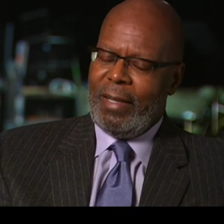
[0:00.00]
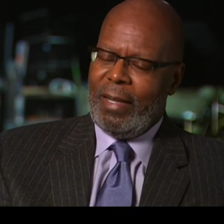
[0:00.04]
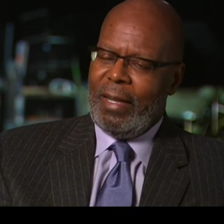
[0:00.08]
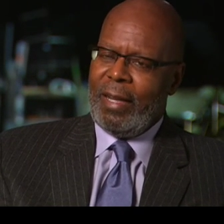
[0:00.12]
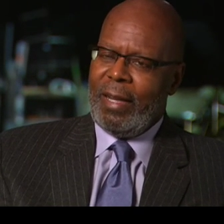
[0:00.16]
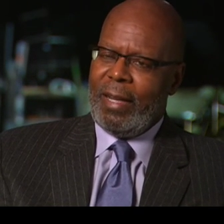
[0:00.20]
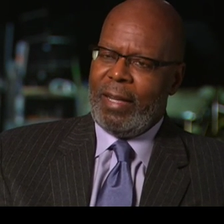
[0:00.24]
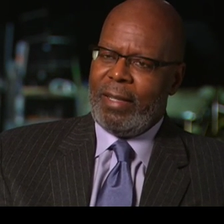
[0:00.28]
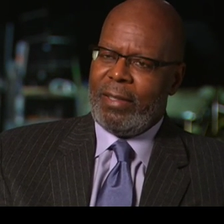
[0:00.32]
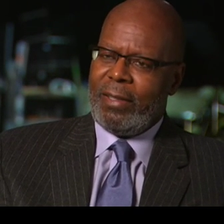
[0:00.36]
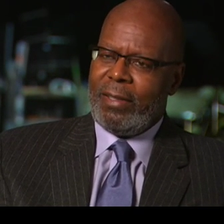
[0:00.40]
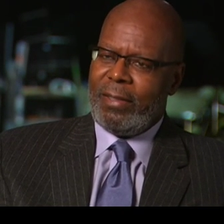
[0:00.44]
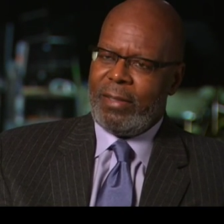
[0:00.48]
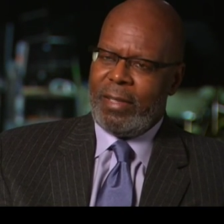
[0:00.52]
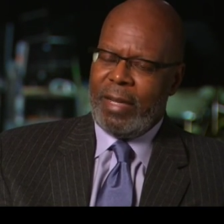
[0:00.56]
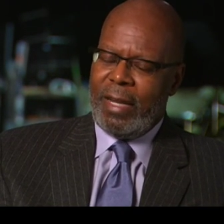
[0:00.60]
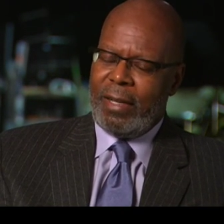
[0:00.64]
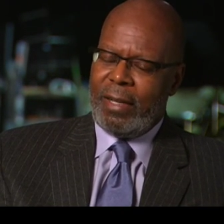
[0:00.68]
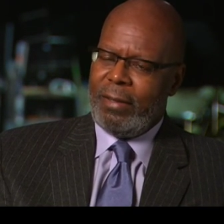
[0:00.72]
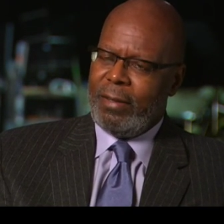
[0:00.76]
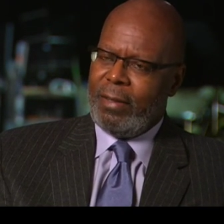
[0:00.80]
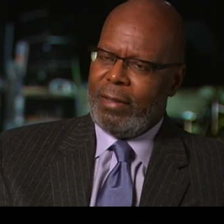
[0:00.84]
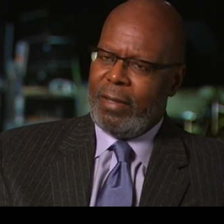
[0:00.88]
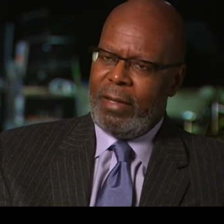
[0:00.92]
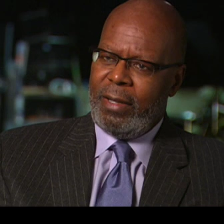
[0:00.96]
and
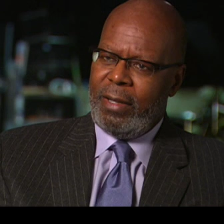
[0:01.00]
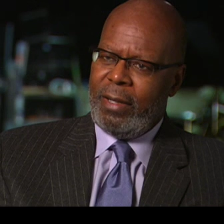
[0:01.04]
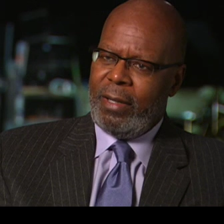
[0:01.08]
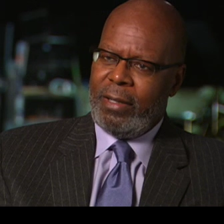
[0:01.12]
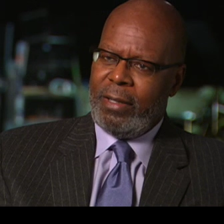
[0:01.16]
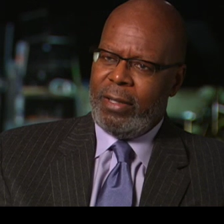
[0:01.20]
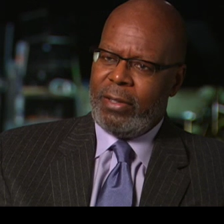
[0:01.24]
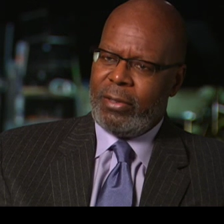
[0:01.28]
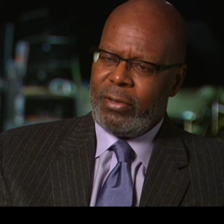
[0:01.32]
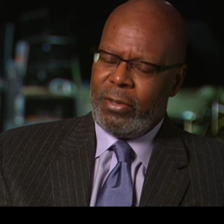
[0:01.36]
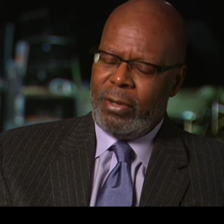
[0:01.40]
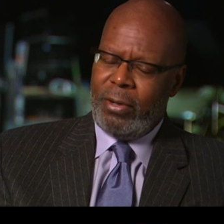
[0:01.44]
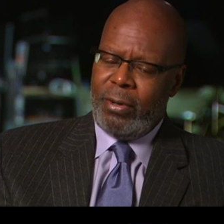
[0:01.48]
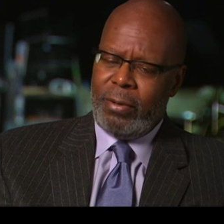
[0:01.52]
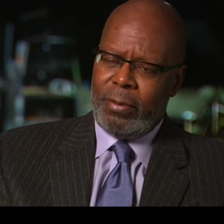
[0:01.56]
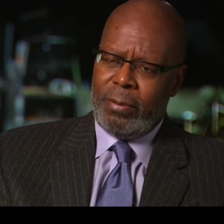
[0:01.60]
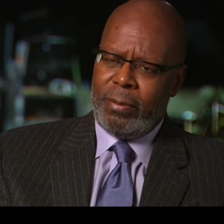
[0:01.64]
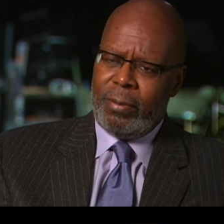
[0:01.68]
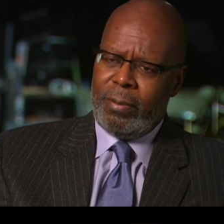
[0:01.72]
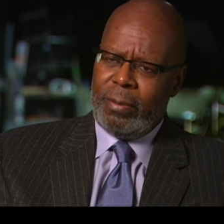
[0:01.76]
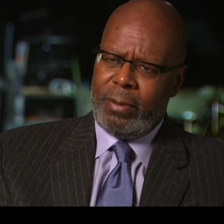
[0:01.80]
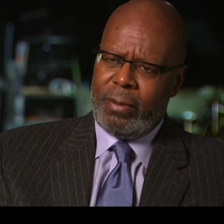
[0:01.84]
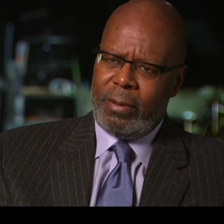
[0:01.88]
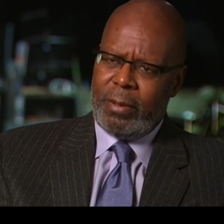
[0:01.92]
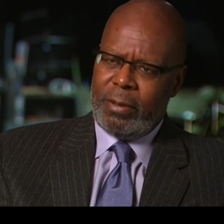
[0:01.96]
set in its
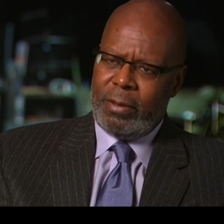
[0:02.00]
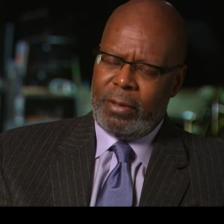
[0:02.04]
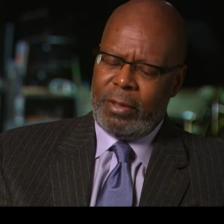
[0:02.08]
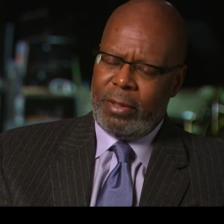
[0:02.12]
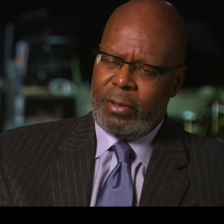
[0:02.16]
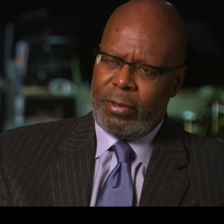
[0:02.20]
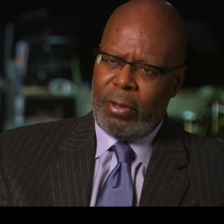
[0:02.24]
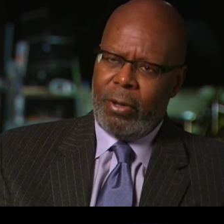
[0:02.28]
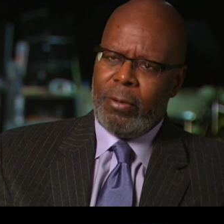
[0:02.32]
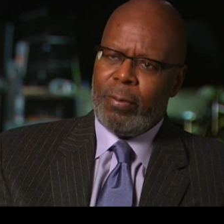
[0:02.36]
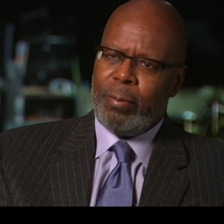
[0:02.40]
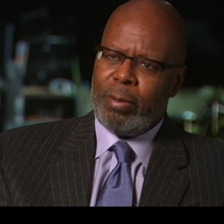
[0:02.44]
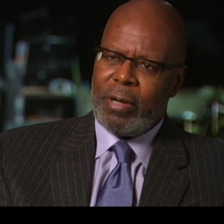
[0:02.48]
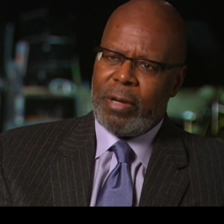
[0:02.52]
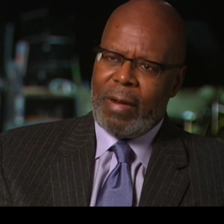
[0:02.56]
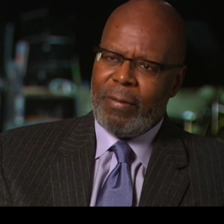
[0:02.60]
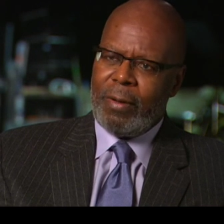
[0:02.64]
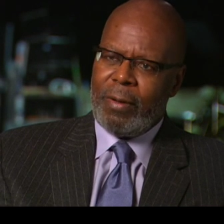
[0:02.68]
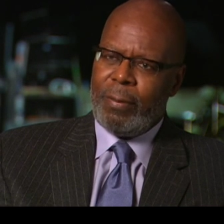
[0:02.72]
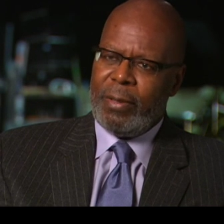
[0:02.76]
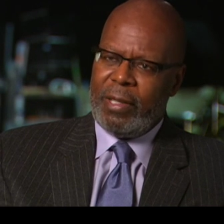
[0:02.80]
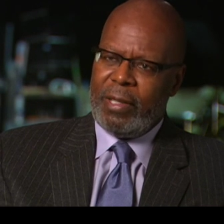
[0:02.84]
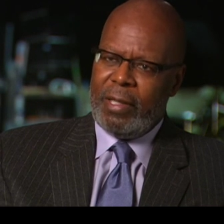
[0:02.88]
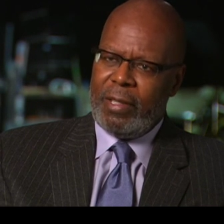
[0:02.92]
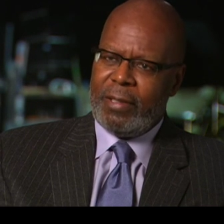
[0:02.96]
own on its own
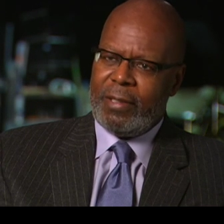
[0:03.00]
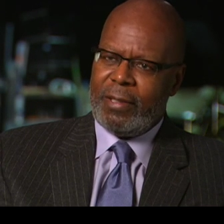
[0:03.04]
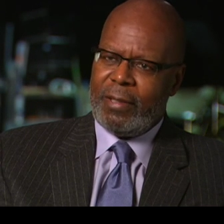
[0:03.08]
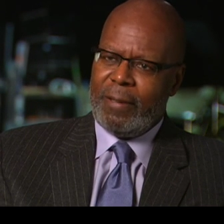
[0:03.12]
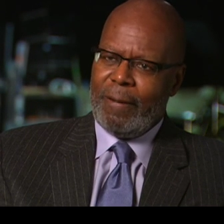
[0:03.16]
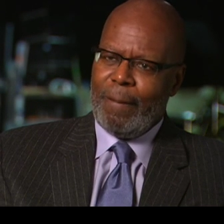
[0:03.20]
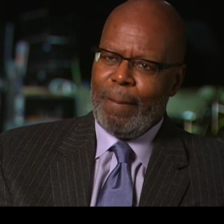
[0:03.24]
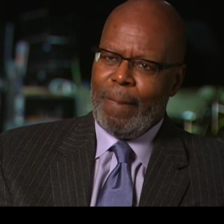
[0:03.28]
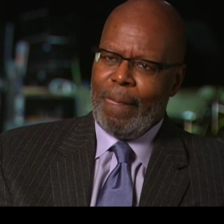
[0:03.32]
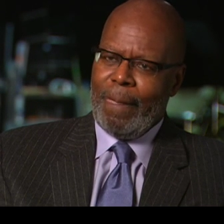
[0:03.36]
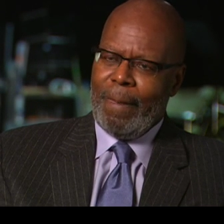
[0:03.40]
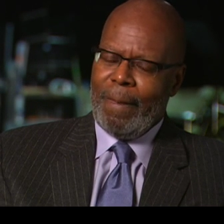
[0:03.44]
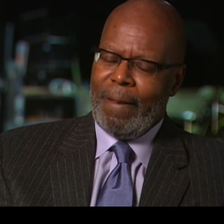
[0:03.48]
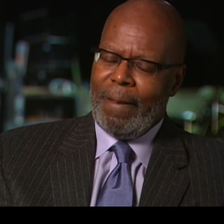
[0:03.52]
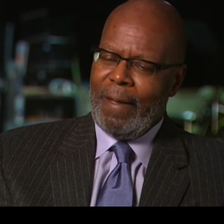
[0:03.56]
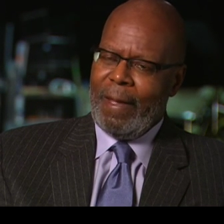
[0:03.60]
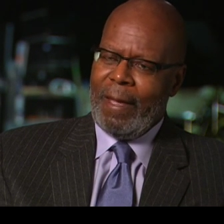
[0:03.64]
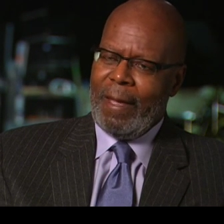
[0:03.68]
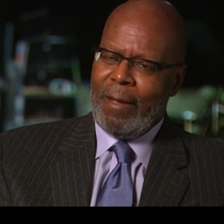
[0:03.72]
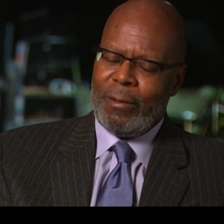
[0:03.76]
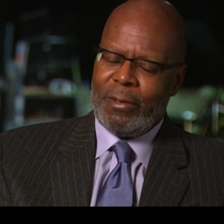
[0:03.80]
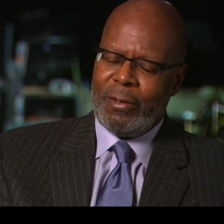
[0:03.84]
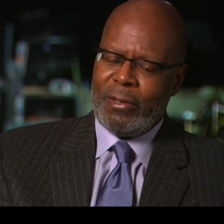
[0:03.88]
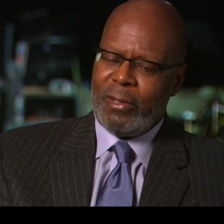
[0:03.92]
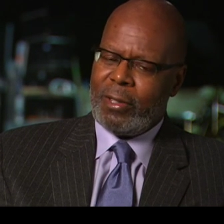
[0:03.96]
private beach
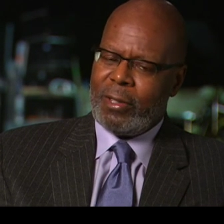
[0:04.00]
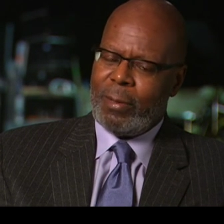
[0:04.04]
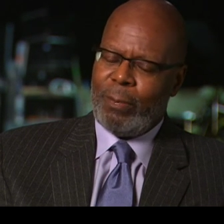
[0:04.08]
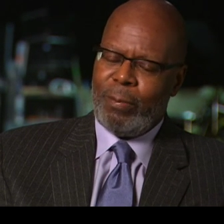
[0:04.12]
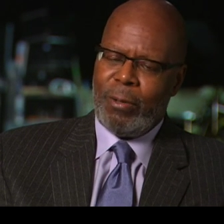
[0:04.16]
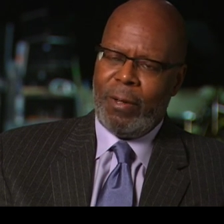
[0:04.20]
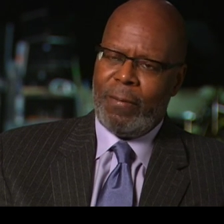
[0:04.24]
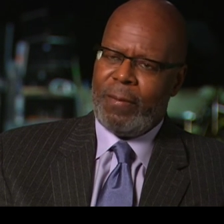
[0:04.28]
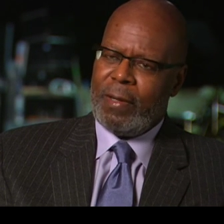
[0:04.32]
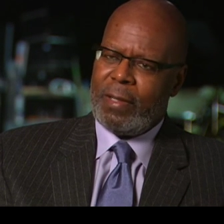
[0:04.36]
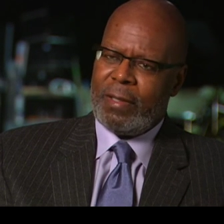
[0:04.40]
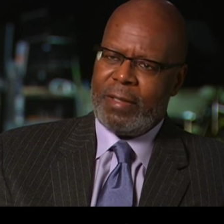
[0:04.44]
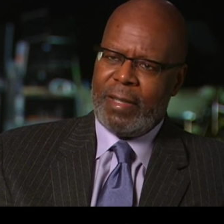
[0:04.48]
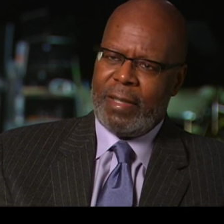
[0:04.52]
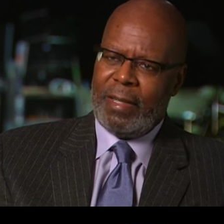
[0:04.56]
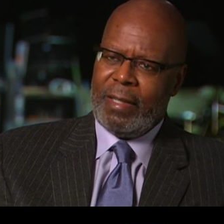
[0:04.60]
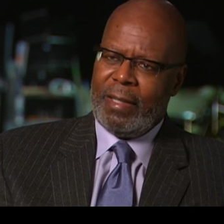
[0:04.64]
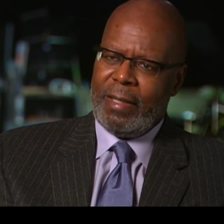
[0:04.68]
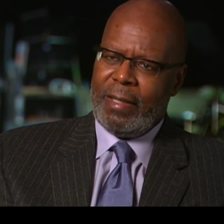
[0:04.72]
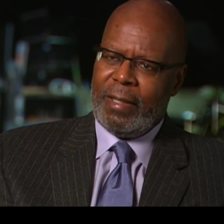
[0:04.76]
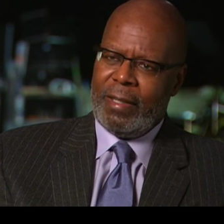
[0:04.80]
and it was just the perfect setting.